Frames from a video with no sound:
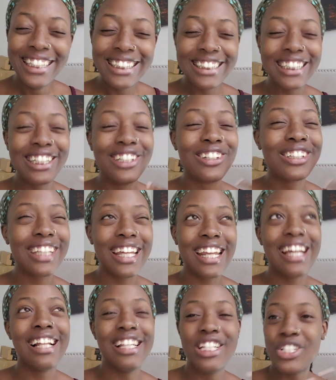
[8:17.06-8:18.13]
She looked at
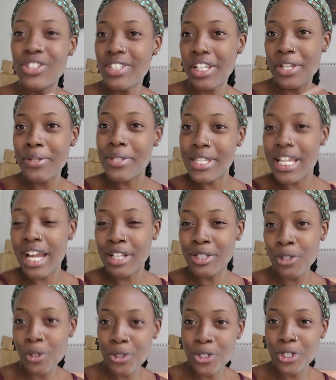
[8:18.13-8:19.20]
Ellen. She was like, you see, I
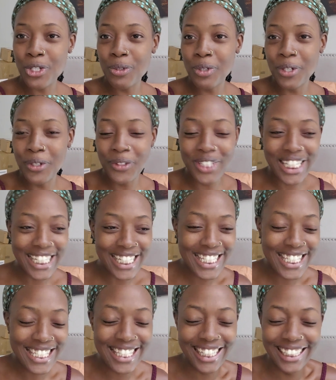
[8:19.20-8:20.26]
told you she would
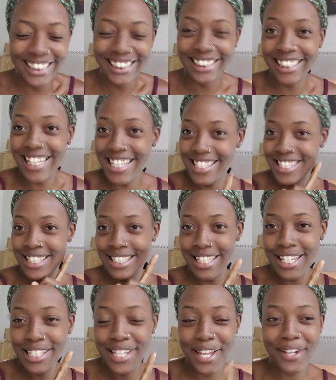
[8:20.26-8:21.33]
notice. It's the
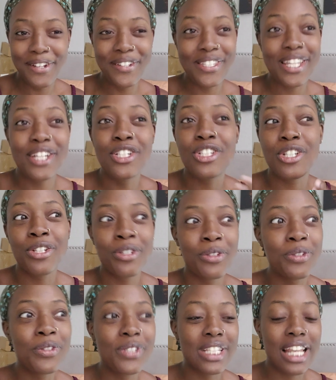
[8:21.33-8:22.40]
details. And she
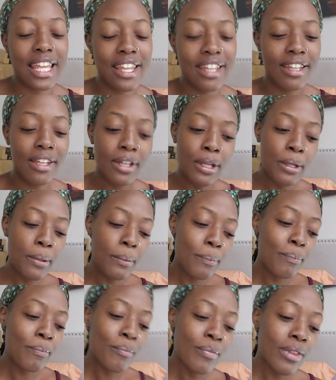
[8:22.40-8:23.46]
knows, like,
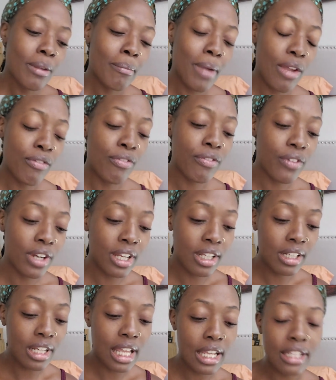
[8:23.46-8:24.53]
my
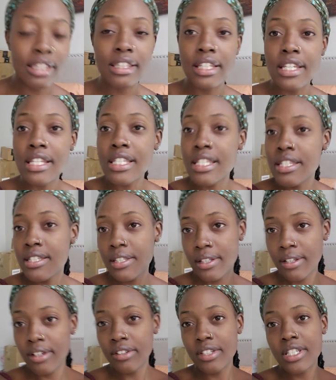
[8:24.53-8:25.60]
friend, like, this
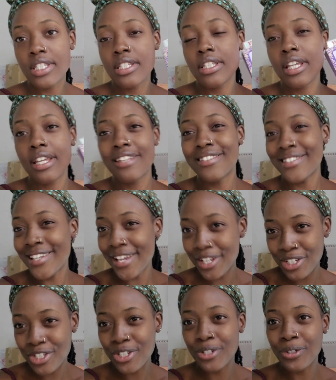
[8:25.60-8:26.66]
is an
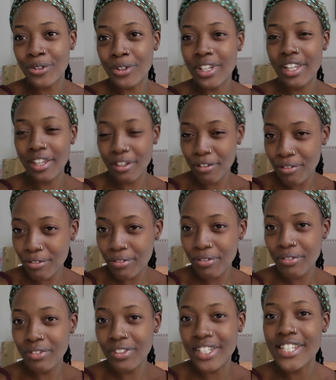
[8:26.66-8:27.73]
intentional gift.
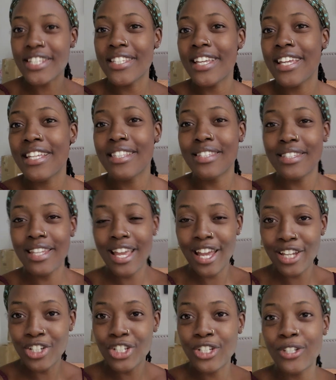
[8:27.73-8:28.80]
This is an
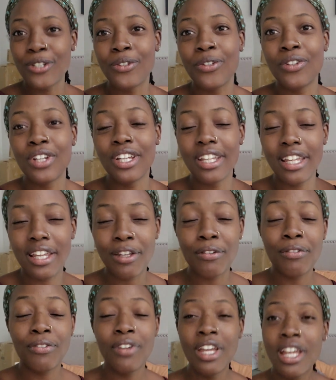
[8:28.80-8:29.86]
intentional
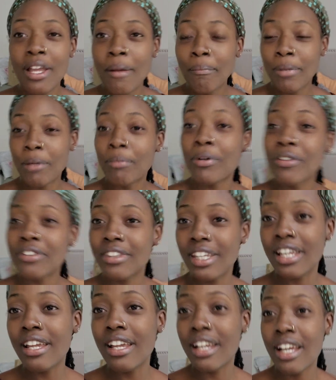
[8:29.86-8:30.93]
gift. People
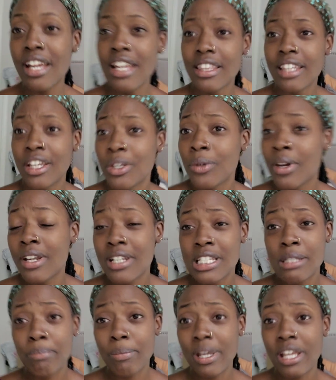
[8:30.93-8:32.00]
think that you gotta
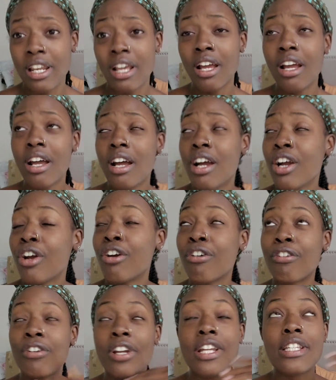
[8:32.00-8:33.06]
spend
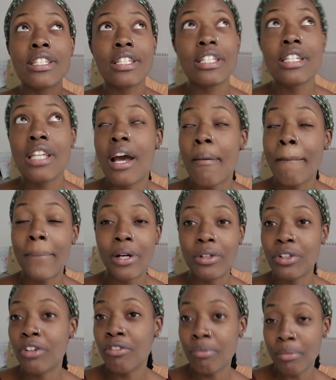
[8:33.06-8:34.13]
crazy
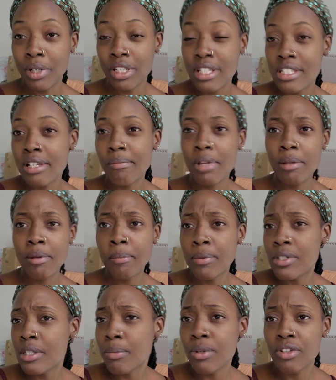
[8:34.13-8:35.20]
amount of money to make
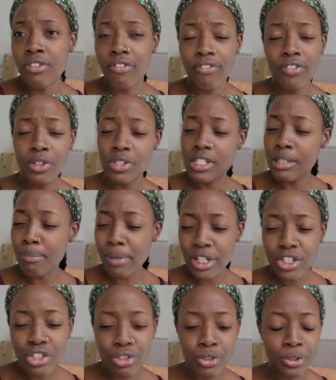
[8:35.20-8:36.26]
people feel
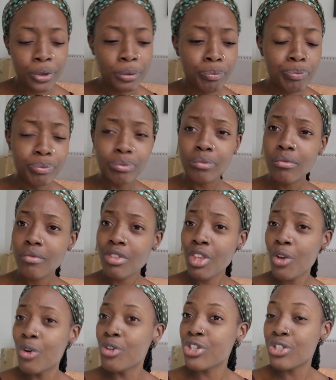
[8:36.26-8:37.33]
special
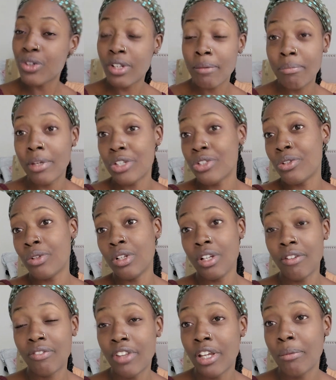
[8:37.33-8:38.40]
or show them that you
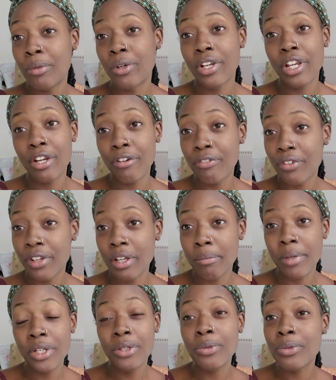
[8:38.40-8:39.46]
love them or care for
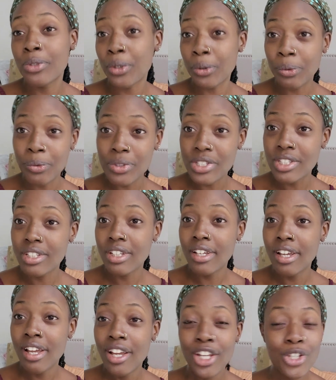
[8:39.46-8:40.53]
them, and you don't.
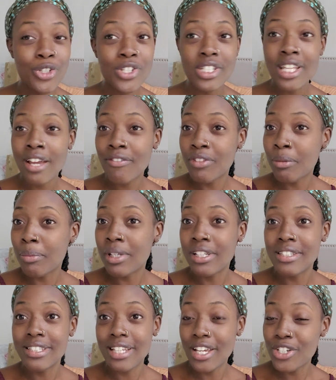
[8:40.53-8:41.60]
You just have to be
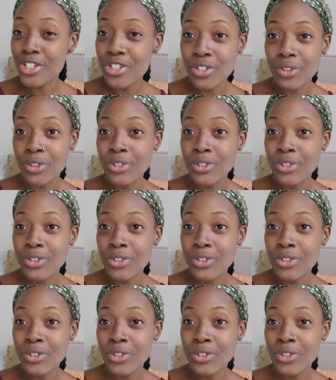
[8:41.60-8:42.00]
intentional.